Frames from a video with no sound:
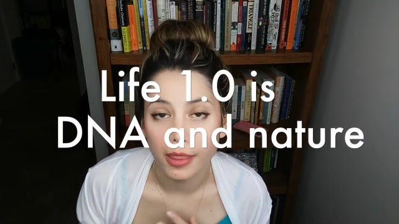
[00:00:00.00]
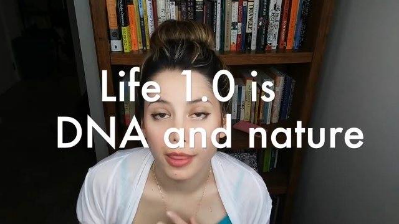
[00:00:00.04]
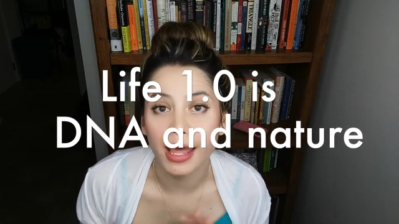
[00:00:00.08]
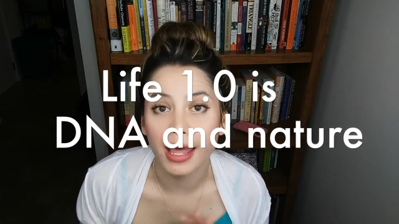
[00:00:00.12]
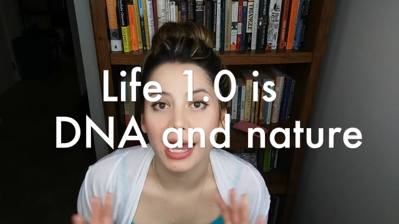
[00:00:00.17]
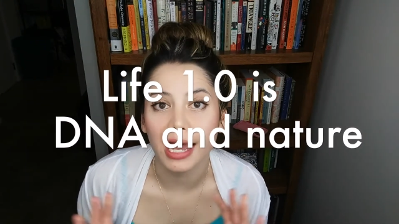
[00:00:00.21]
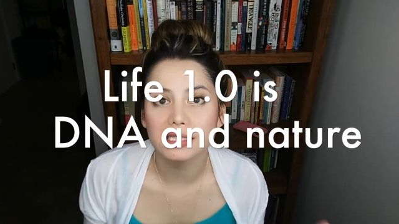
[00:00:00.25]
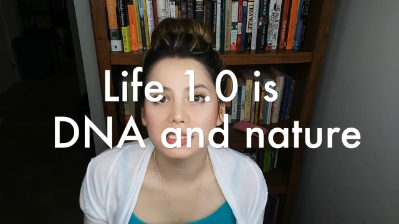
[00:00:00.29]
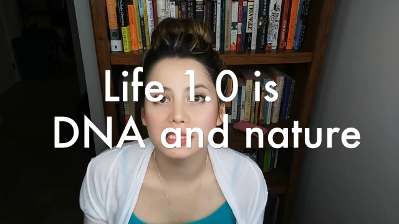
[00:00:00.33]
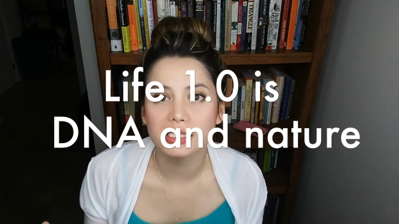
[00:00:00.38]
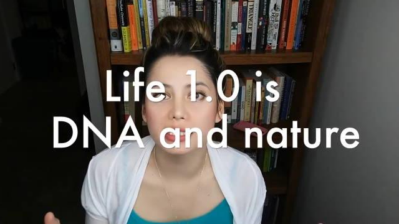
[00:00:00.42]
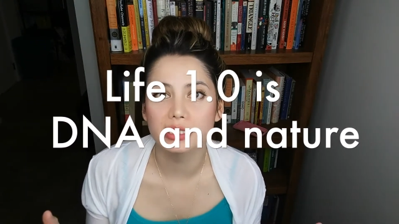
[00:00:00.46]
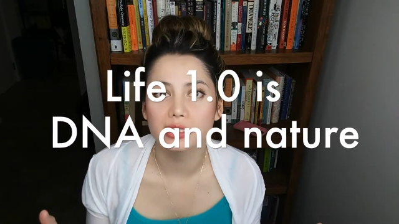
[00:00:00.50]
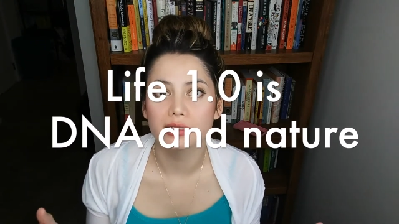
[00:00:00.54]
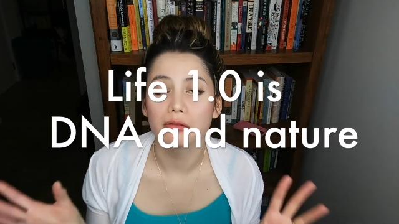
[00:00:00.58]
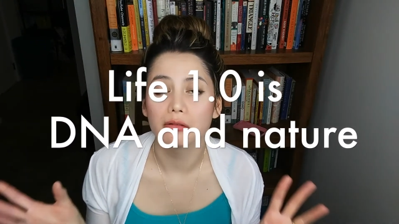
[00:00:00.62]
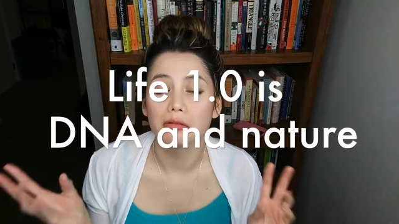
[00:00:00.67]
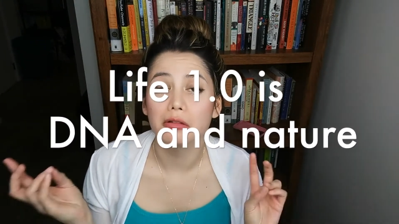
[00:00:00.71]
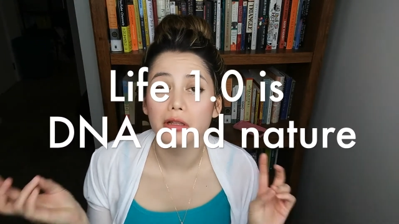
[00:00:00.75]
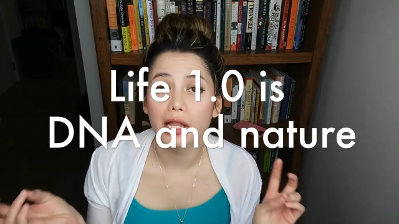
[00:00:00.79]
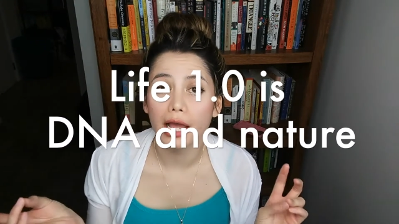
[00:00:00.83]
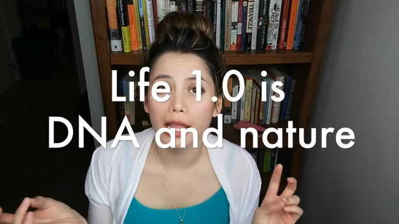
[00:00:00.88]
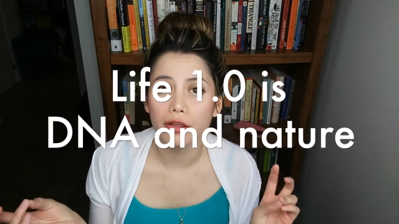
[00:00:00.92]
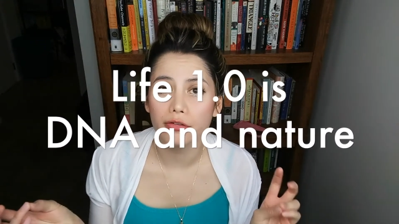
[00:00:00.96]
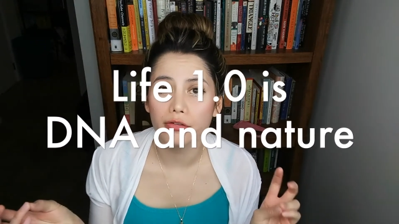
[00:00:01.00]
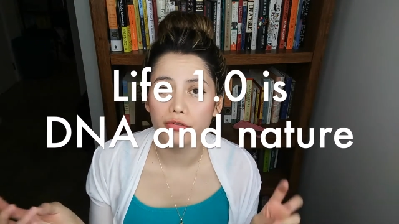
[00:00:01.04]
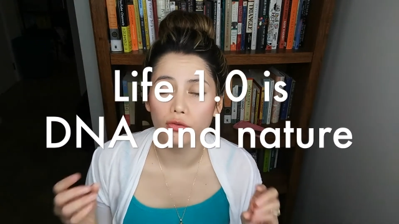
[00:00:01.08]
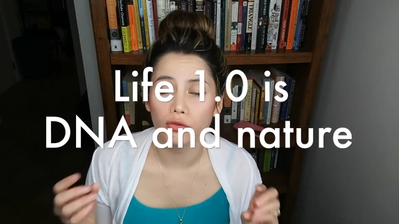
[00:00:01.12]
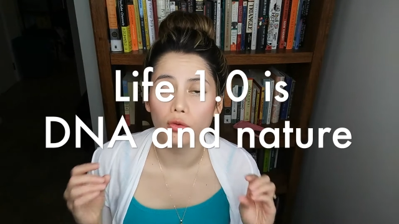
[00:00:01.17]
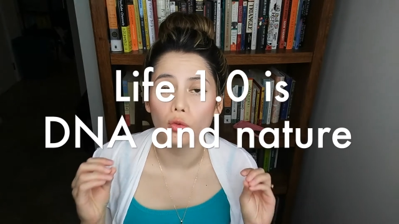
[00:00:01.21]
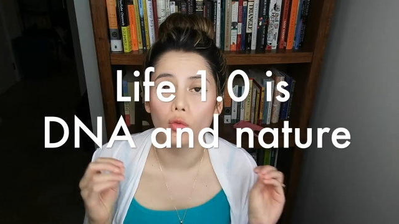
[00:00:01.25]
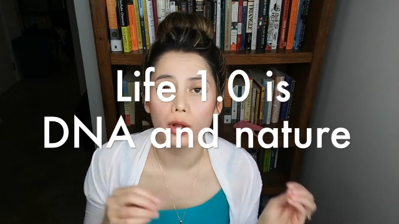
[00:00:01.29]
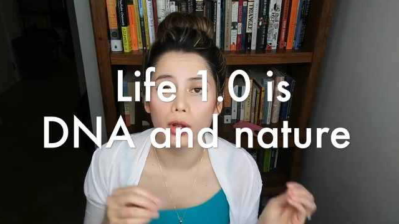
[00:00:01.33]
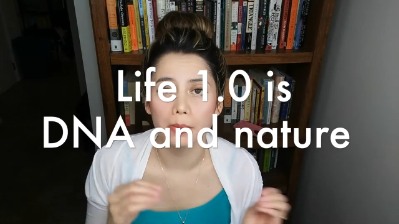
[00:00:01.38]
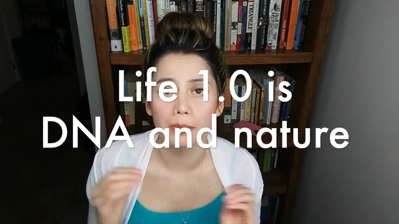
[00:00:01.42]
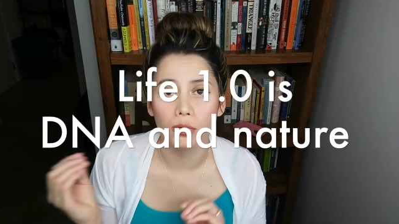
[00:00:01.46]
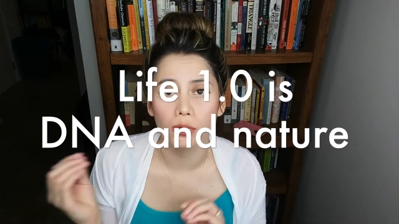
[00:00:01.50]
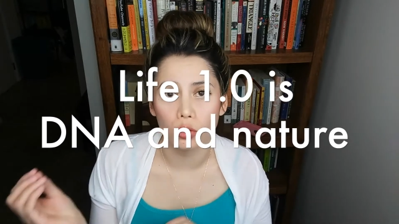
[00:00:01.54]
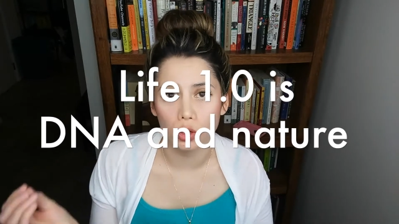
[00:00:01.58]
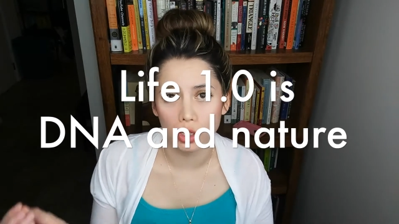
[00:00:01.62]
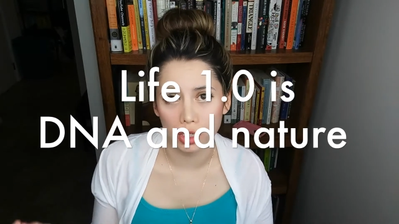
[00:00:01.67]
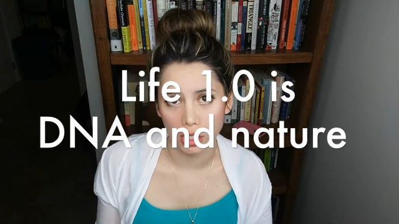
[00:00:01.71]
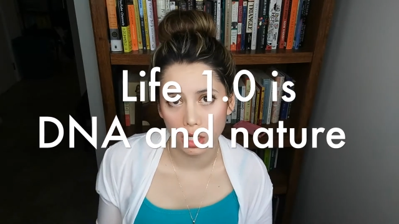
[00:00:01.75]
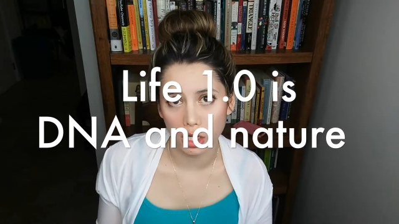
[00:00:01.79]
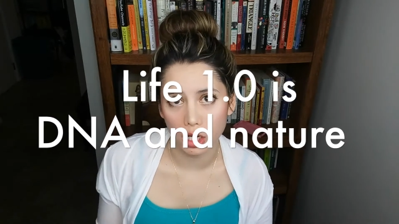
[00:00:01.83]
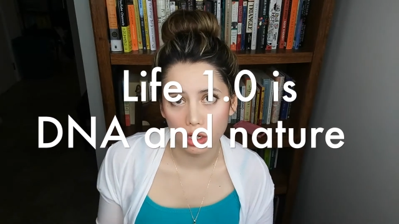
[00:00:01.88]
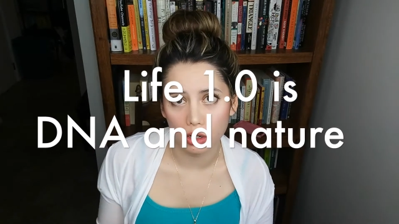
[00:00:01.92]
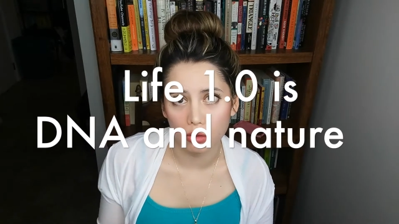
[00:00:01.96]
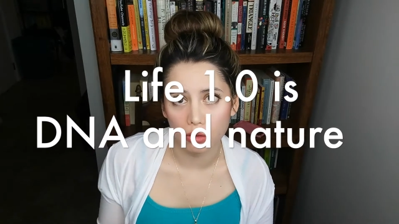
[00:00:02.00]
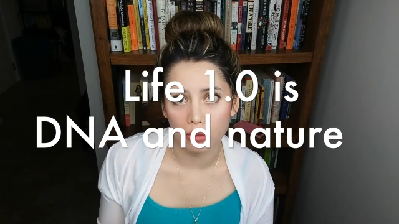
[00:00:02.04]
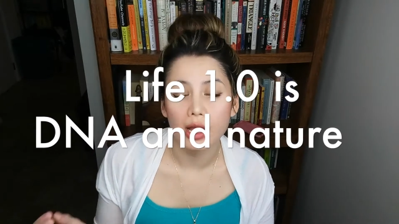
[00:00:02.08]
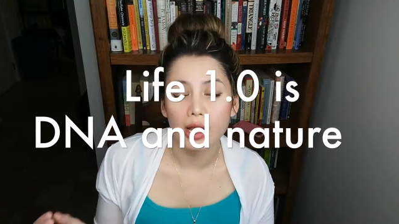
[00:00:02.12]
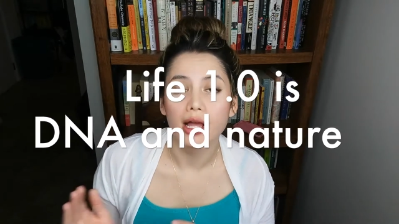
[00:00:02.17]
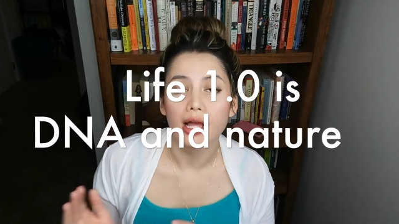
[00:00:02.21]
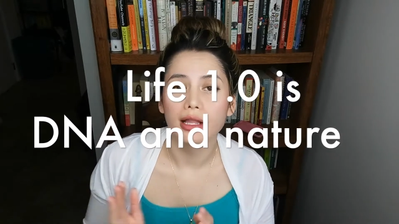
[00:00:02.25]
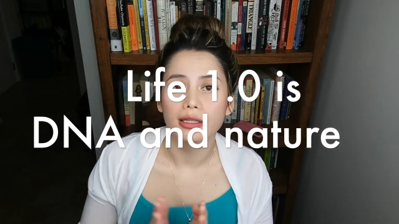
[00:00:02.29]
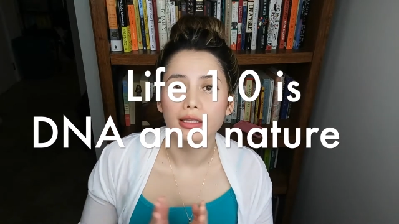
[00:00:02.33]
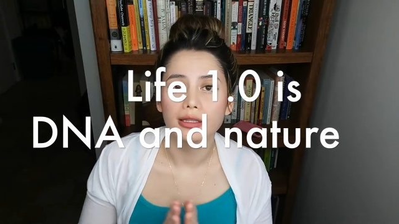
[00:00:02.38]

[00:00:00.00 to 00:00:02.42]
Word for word: That's life 1.0.